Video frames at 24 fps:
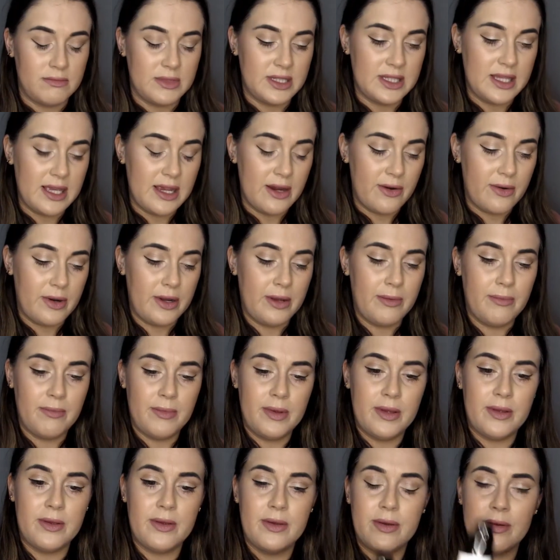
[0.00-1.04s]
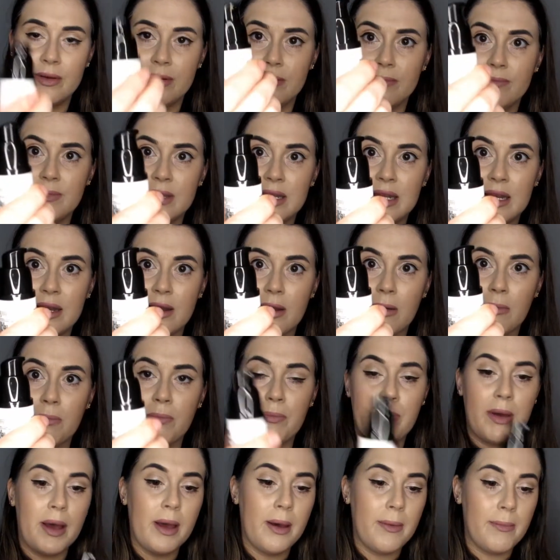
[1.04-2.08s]
serum, a little
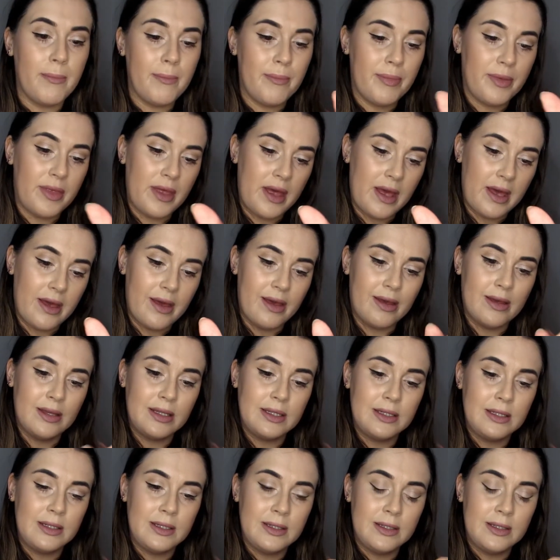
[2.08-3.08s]
pump there.